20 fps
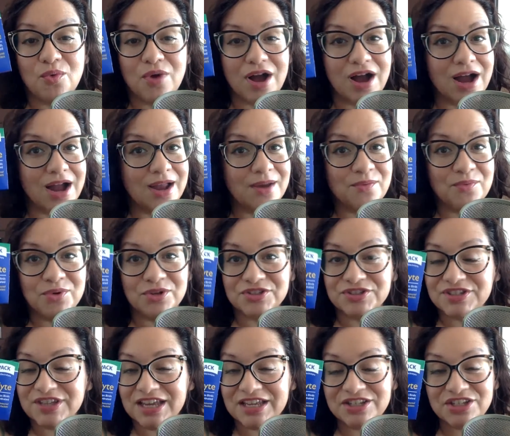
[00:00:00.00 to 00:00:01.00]
I will
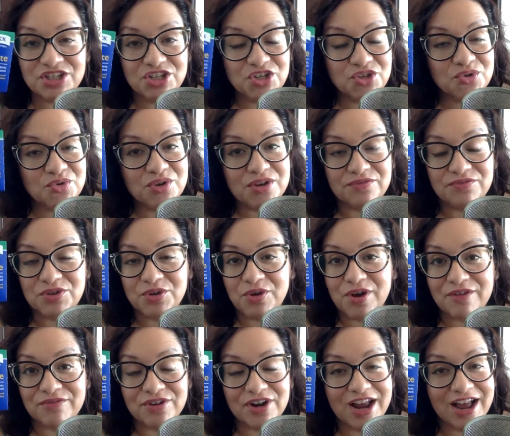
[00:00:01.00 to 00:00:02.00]
say to you, if you
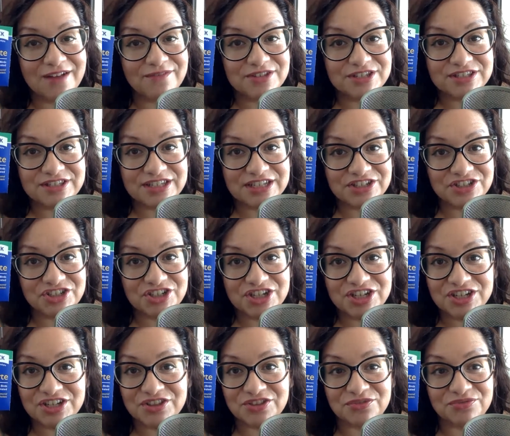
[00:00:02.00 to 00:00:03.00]
ever have a sick
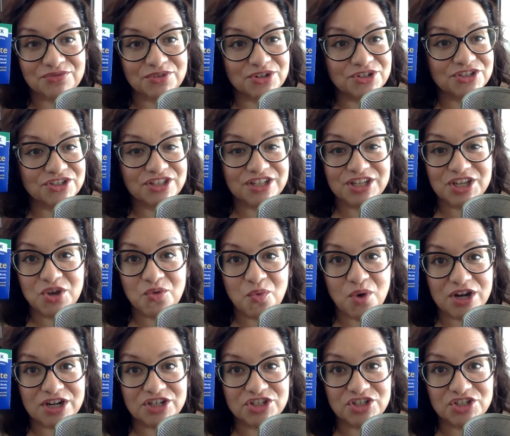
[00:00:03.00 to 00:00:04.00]
chick, the first thing you
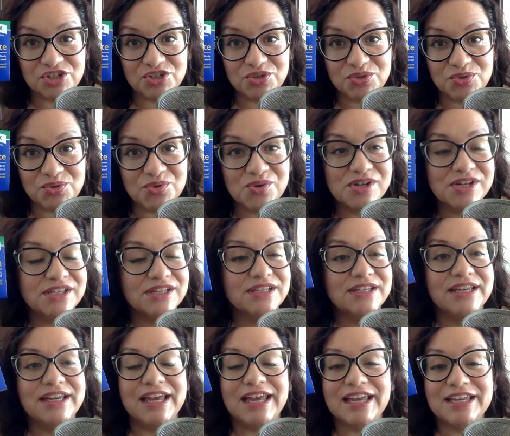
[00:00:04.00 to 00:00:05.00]
want to do
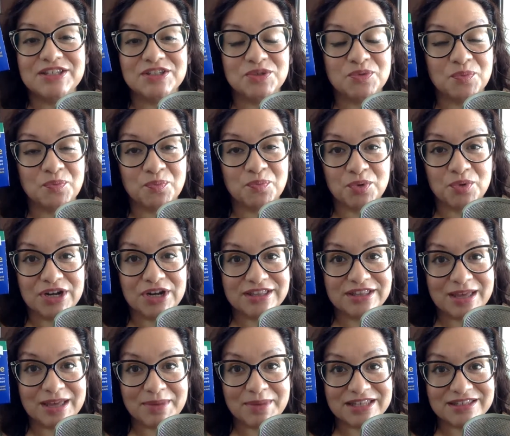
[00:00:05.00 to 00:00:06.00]
is bring
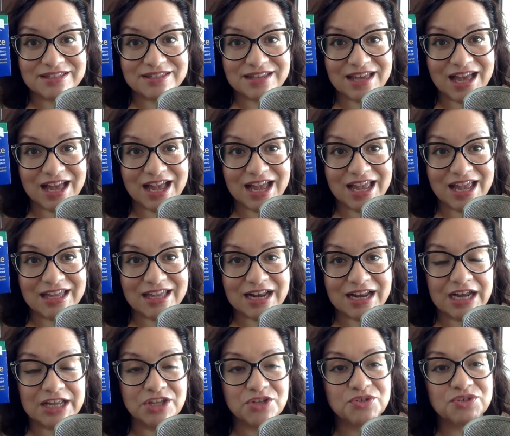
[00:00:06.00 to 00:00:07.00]
them inside.
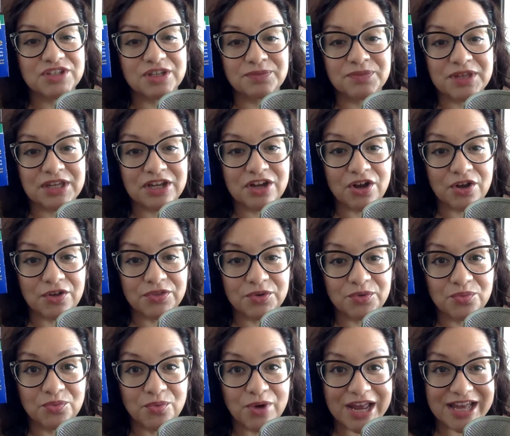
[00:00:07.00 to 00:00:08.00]
I use something called the
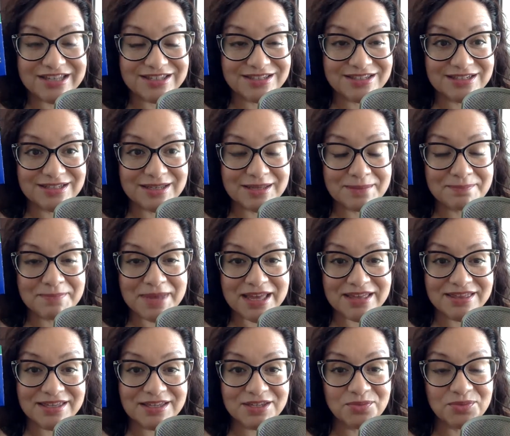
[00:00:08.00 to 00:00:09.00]
REST
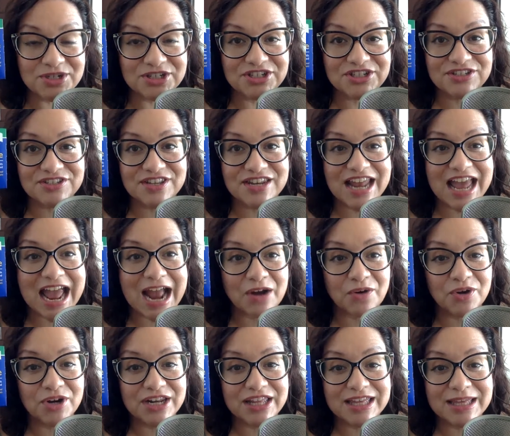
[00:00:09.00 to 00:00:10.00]
method, which is an
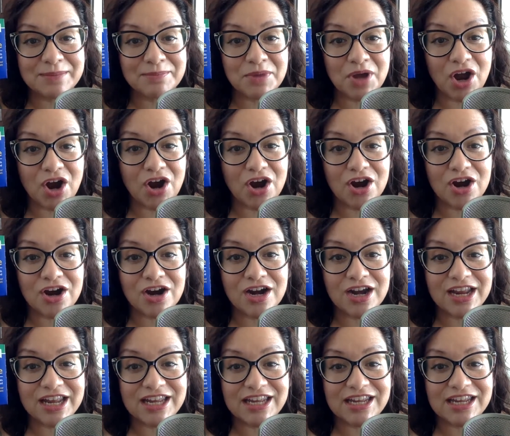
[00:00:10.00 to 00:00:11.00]
acronym,
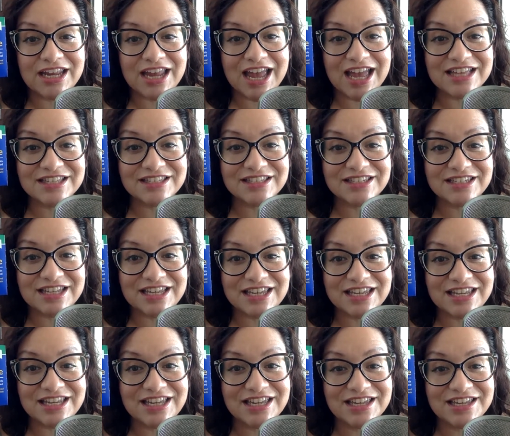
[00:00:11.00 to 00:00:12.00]

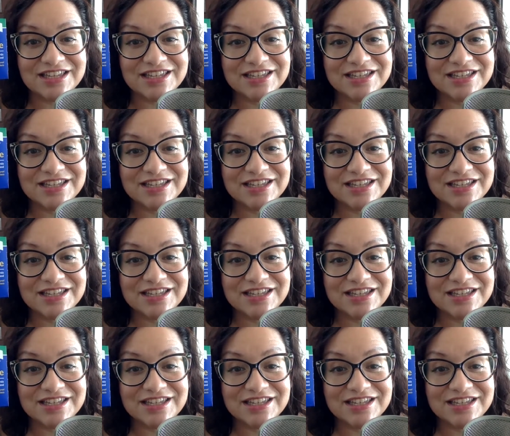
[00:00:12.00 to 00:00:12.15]
R-E-S-T.